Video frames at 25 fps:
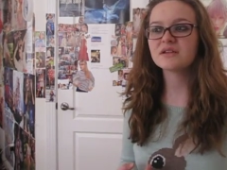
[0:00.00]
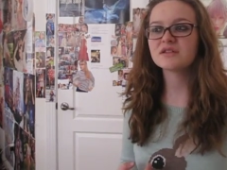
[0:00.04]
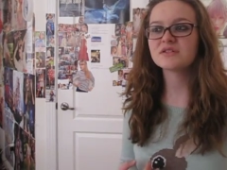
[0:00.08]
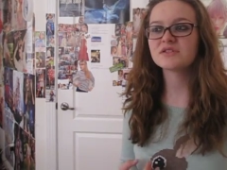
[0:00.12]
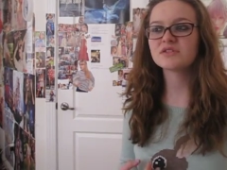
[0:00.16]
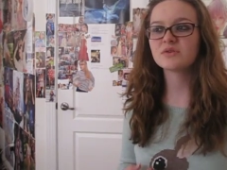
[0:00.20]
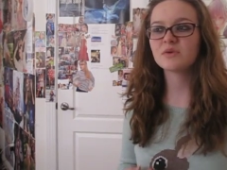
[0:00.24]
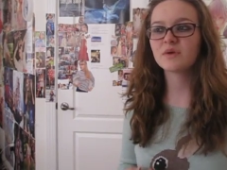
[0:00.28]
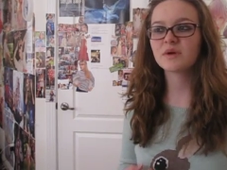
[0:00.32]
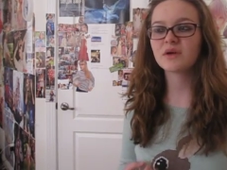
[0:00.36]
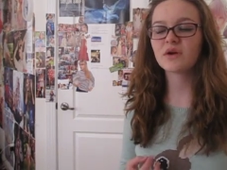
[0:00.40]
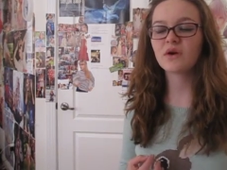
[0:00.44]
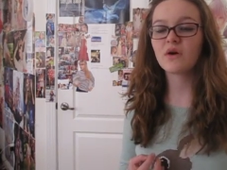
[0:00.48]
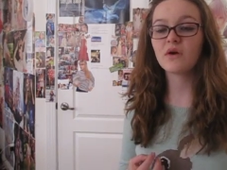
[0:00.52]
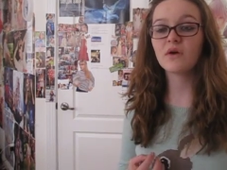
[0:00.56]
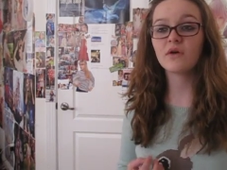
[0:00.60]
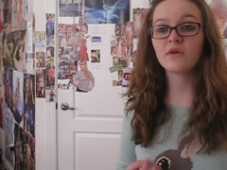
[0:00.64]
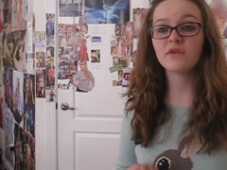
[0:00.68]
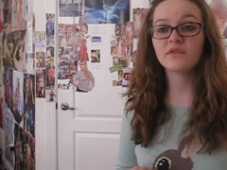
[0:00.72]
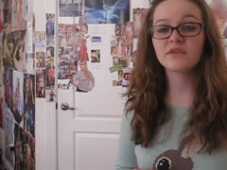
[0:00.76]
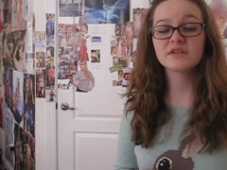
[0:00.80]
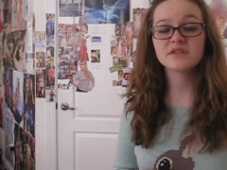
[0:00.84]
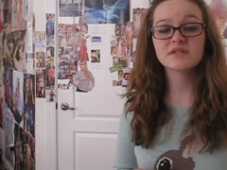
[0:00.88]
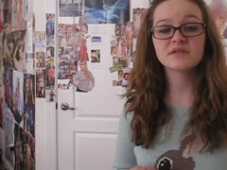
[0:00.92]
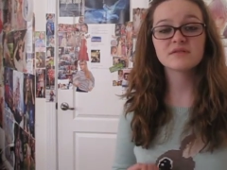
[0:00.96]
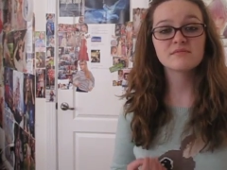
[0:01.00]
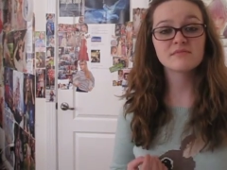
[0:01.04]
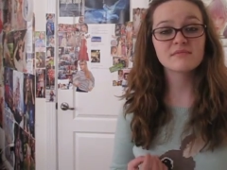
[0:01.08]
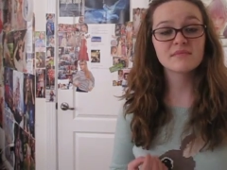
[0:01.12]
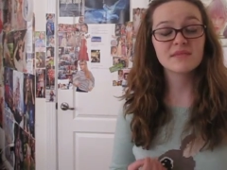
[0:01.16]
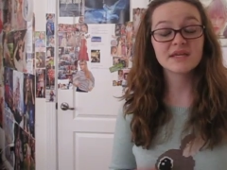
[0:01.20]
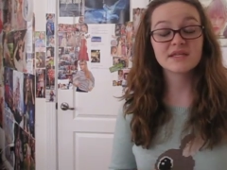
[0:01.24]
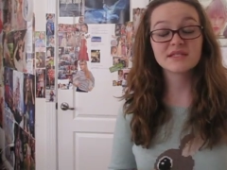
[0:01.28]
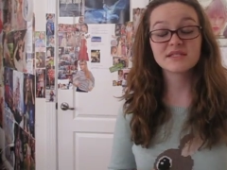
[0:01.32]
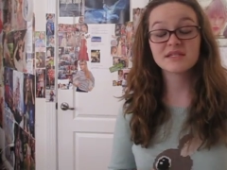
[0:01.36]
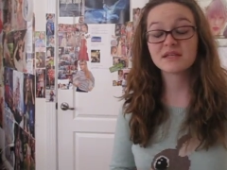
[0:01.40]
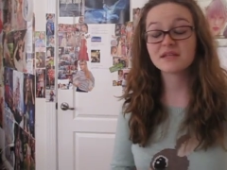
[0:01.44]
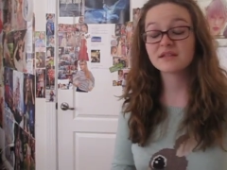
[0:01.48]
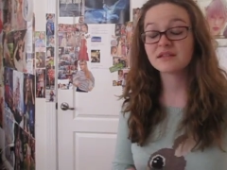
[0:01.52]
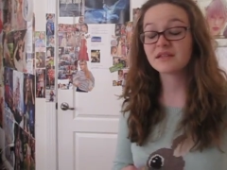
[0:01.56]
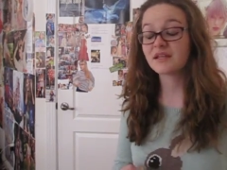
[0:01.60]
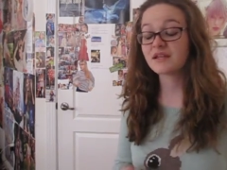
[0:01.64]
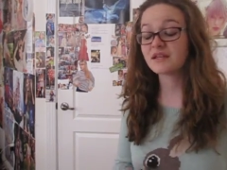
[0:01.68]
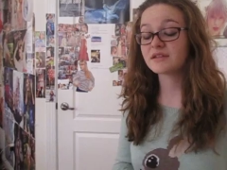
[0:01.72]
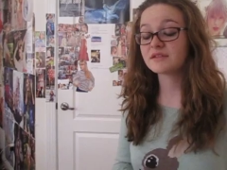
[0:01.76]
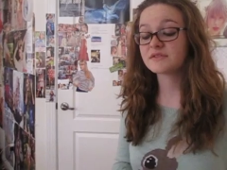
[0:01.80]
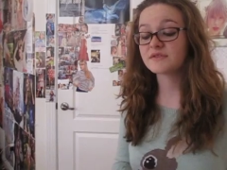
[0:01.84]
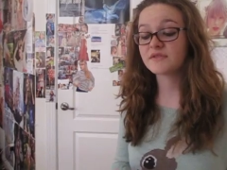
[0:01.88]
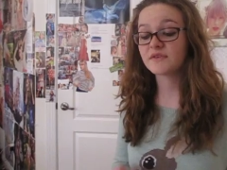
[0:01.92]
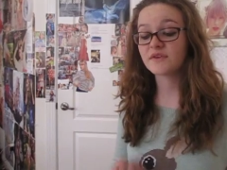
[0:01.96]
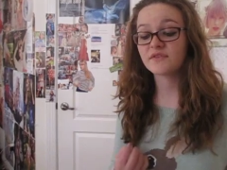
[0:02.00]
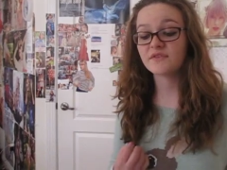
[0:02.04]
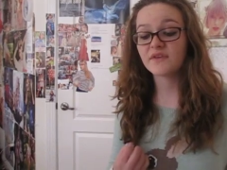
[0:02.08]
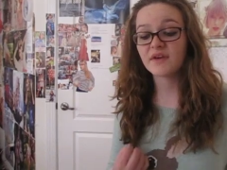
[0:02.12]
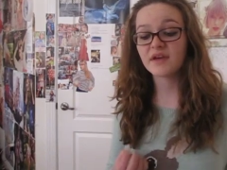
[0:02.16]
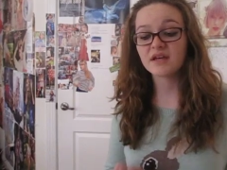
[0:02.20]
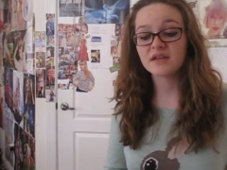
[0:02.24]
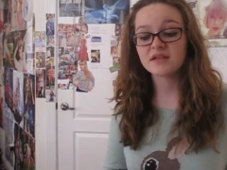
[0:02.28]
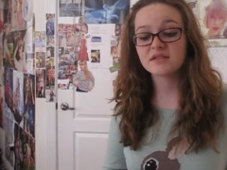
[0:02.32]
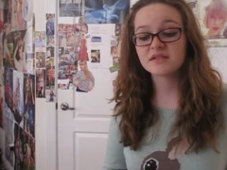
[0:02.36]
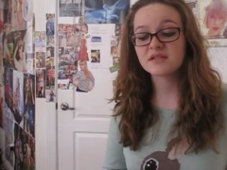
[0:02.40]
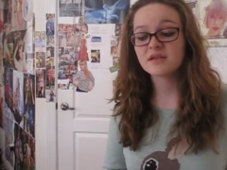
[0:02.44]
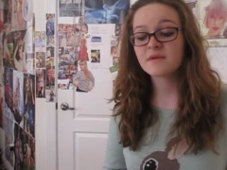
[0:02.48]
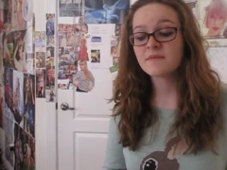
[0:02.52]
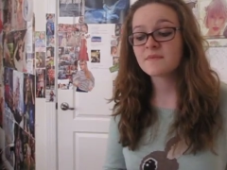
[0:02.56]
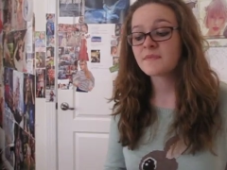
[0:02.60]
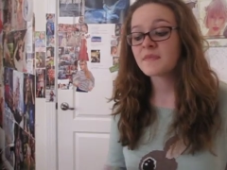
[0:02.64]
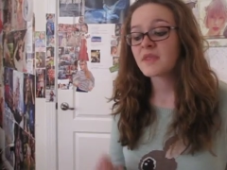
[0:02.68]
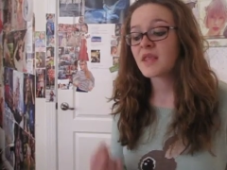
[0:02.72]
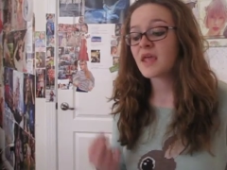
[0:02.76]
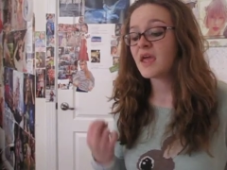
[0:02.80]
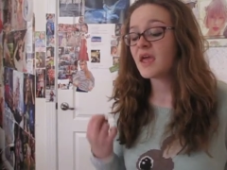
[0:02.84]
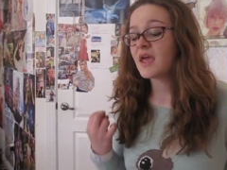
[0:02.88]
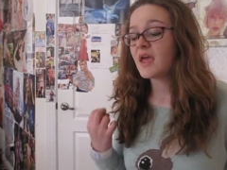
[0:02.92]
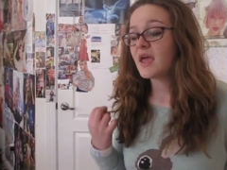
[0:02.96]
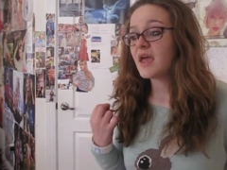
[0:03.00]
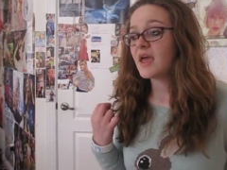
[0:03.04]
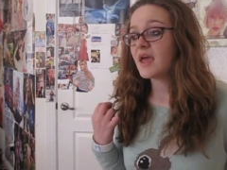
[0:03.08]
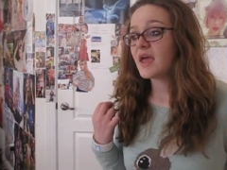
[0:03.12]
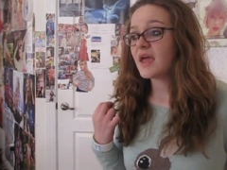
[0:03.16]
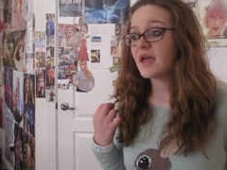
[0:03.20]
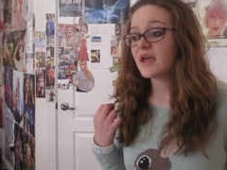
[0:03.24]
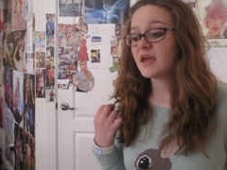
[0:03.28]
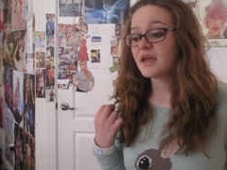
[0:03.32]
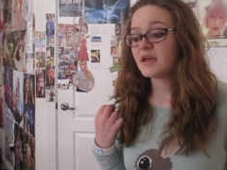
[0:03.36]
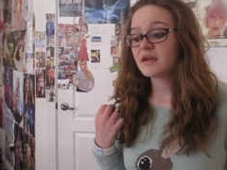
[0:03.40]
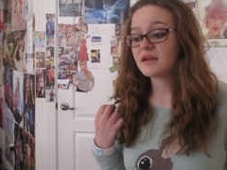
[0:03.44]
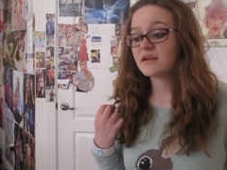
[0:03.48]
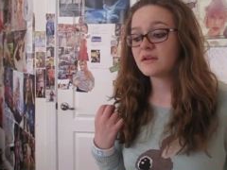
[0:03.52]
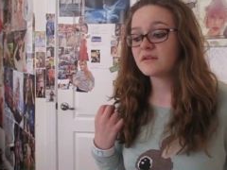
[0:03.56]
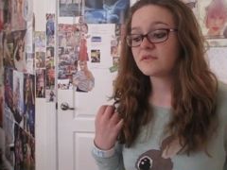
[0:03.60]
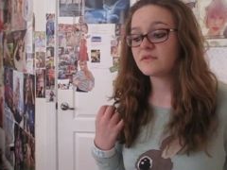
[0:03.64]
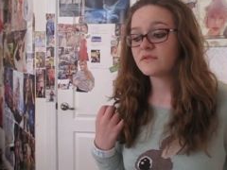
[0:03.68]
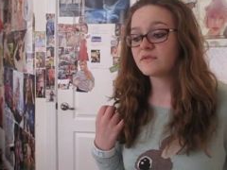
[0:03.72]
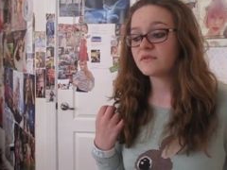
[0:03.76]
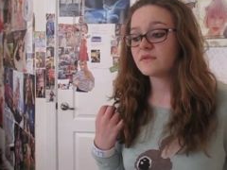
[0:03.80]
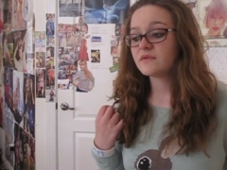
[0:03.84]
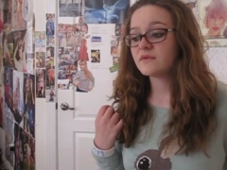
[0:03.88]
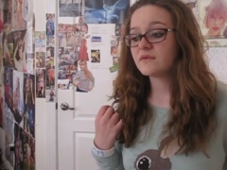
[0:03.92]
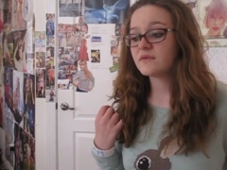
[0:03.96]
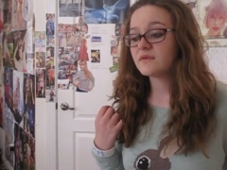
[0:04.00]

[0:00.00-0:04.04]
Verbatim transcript: is doing all these amazing things for fans and